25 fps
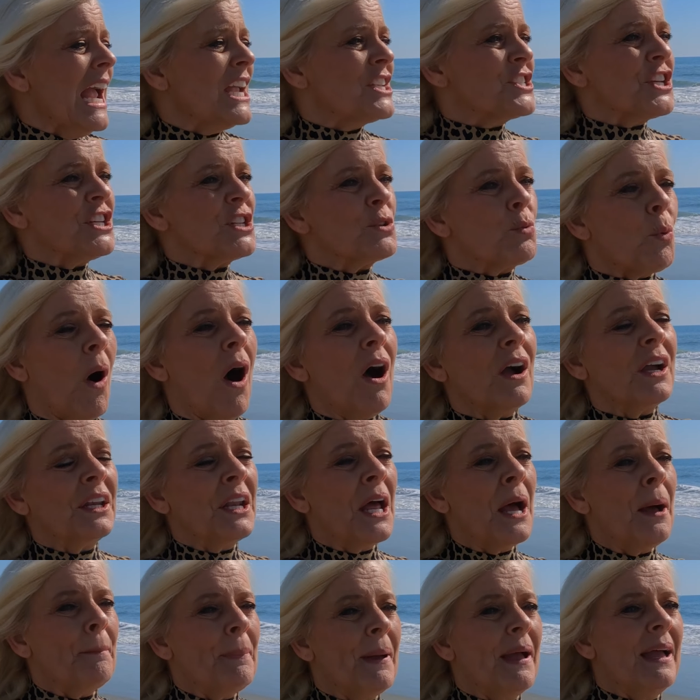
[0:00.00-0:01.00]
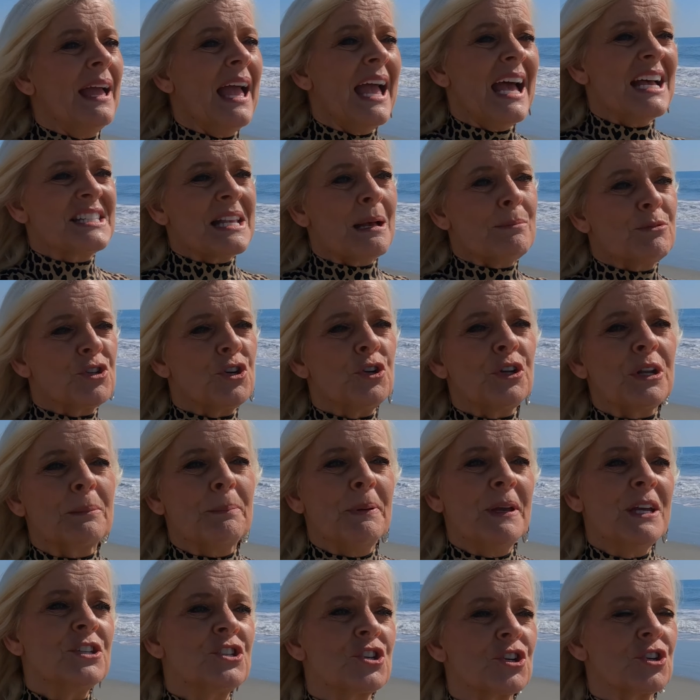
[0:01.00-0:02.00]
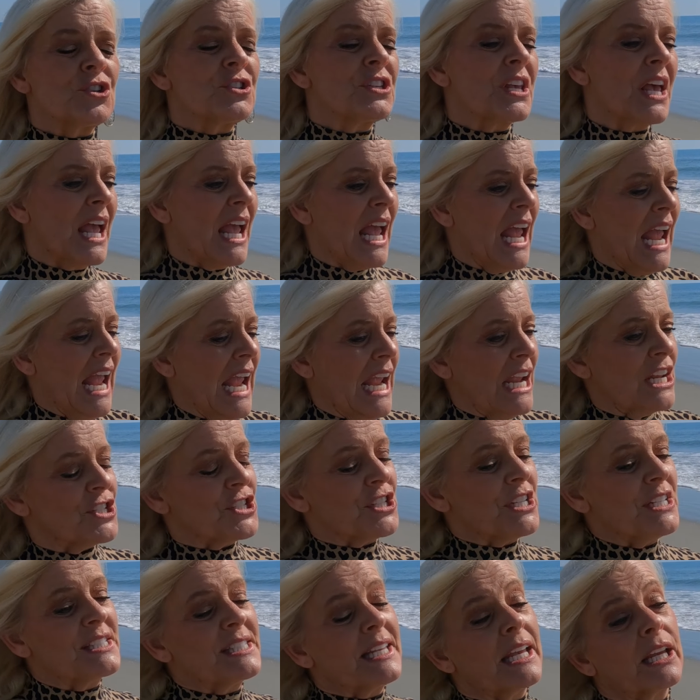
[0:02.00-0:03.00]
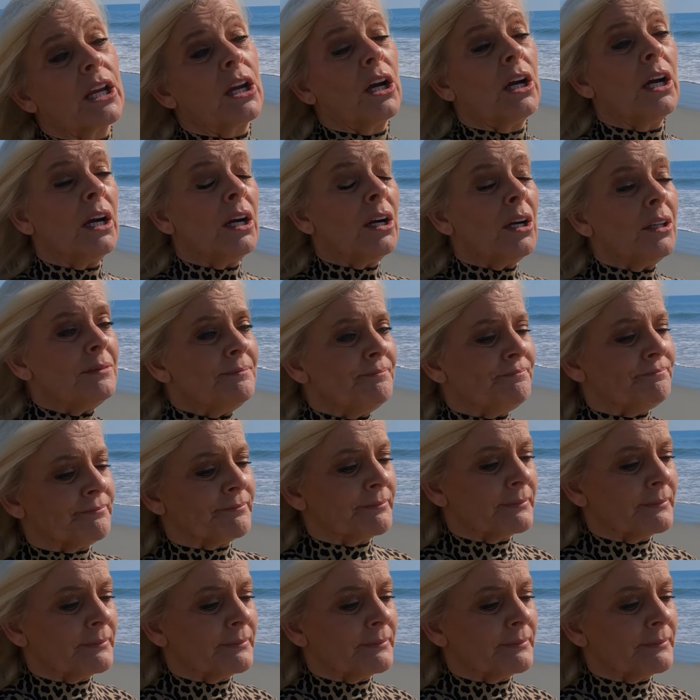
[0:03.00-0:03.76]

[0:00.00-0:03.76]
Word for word: And she's walking up as I'm shooting pictures, and she said, girl,